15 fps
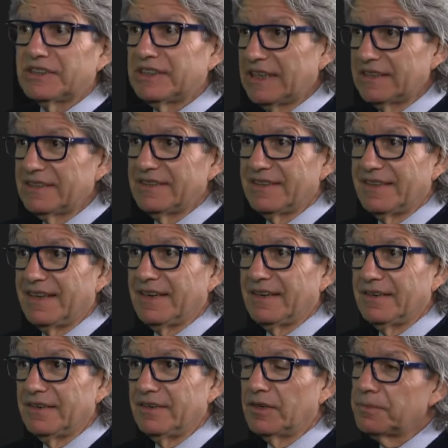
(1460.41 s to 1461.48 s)
At the end of the
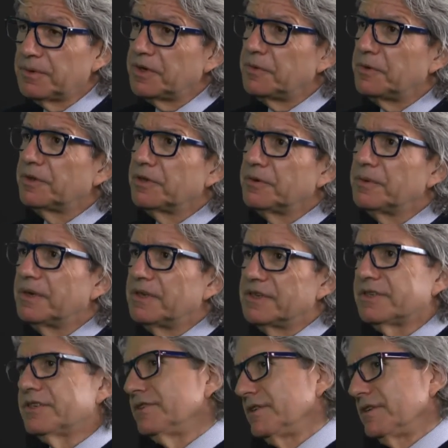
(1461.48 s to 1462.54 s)
day, nobody really won.
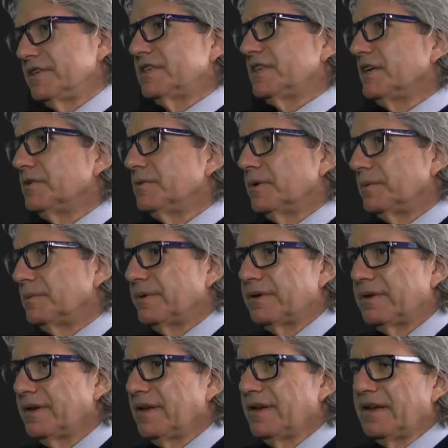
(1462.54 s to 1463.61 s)
So you can say you won, but
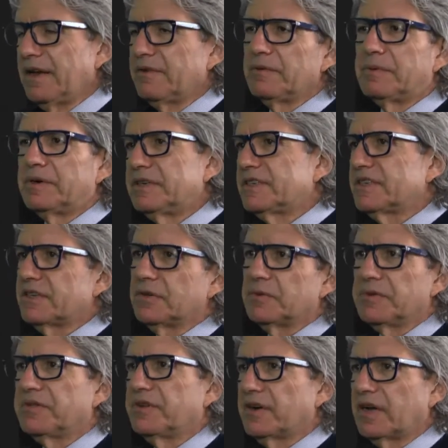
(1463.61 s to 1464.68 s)
everybody's still
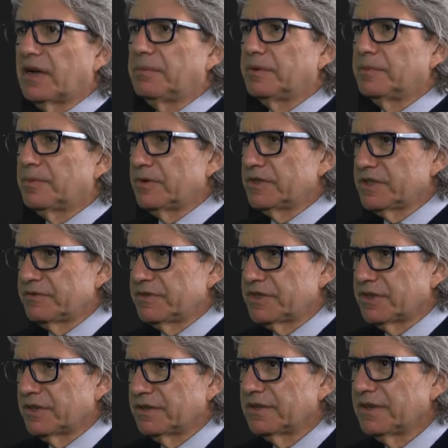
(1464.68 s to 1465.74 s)
within a couple of points of
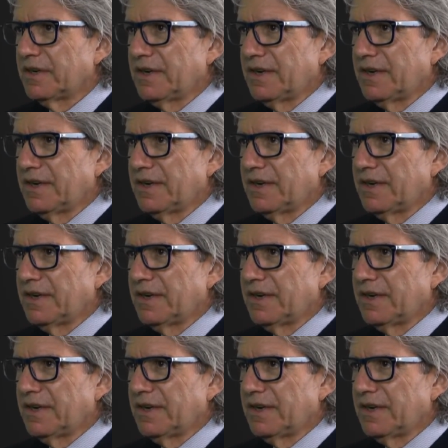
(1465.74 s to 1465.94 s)
each other.